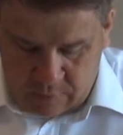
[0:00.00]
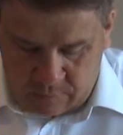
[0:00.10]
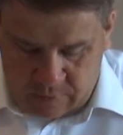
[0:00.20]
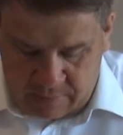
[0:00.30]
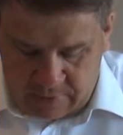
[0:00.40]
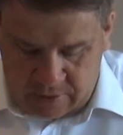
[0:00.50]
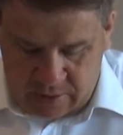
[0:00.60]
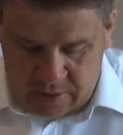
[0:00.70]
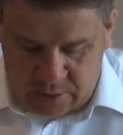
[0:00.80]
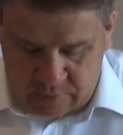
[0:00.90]

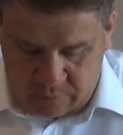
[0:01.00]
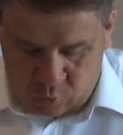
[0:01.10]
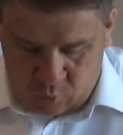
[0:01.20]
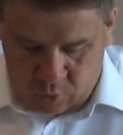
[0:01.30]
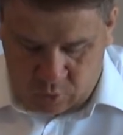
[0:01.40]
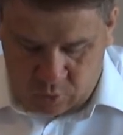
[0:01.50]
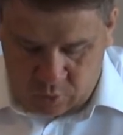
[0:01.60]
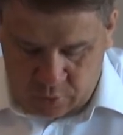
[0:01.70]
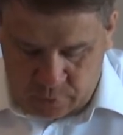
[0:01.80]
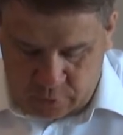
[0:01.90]
589 civil
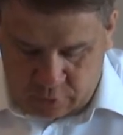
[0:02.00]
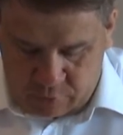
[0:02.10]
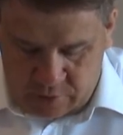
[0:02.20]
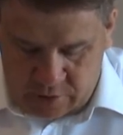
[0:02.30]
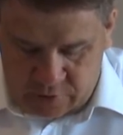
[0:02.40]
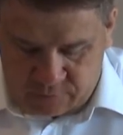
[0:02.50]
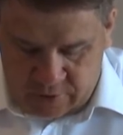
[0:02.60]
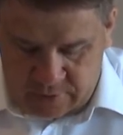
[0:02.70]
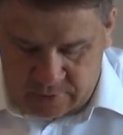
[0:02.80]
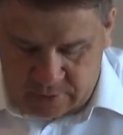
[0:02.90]
war. The Quraysh
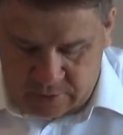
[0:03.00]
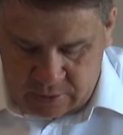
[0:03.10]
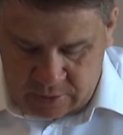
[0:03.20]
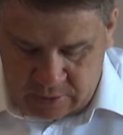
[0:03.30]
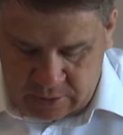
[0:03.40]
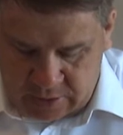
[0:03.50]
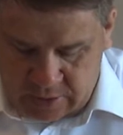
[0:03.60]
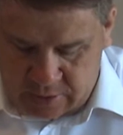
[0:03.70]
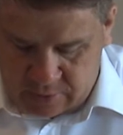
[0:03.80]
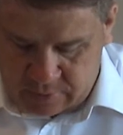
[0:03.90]
fight the
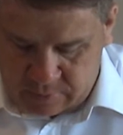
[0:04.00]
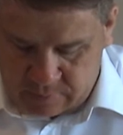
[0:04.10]
Kinnan,